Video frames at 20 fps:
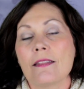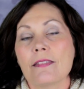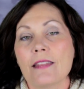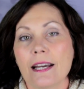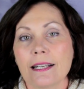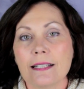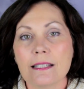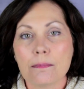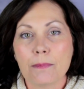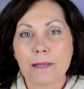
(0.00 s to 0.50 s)

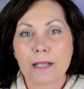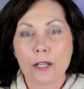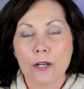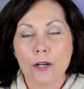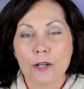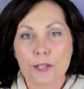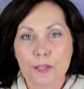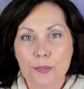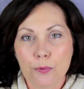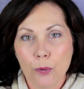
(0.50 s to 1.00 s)
That is
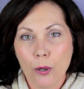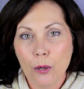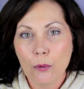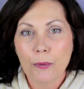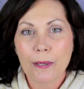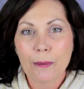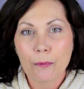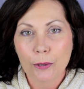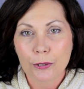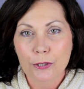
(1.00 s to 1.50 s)
because what
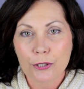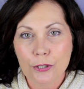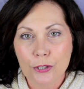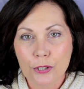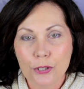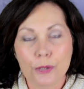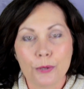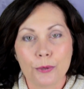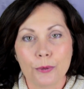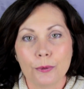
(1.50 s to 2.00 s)
we want to
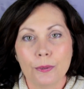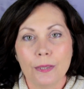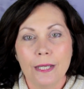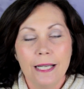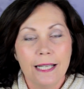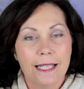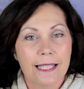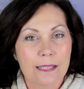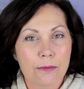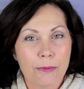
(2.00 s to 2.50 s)
do
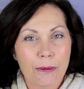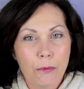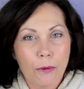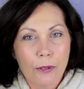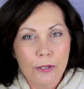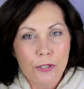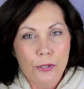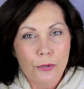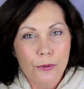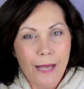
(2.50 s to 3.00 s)
is we
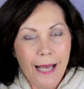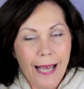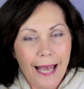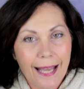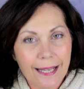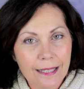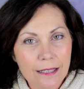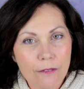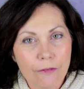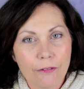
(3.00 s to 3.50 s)
want to
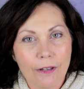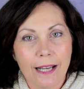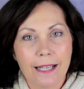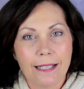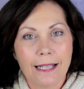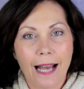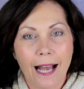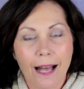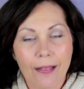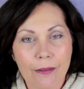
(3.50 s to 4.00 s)

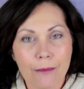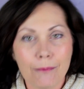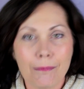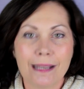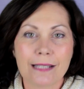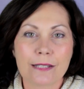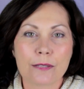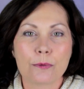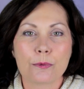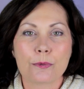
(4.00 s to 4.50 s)
activate other
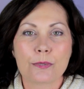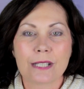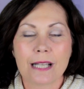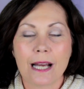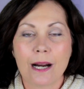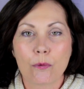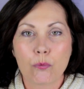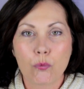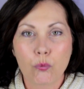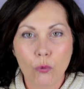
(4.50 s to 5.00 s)
muscles
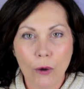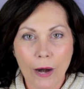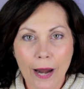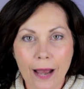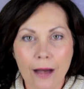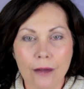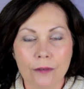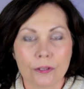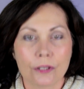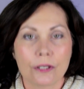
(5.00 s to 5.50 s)

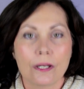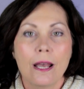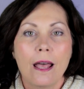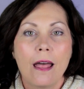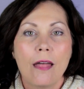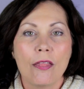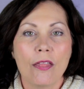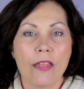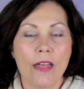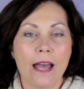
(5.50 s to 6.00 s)
around
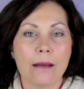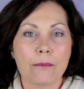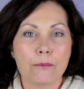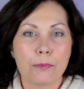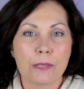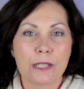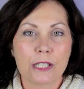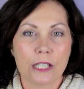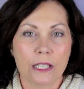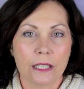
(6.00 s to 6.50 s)
that
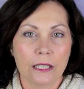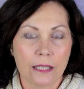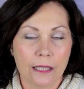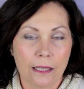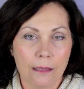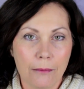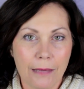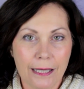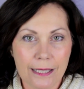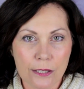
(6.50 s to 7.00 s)

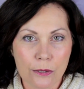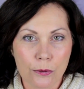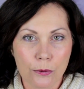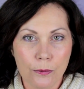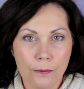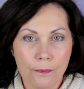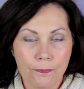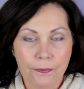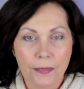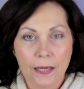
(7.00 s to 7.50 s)
particular muscle.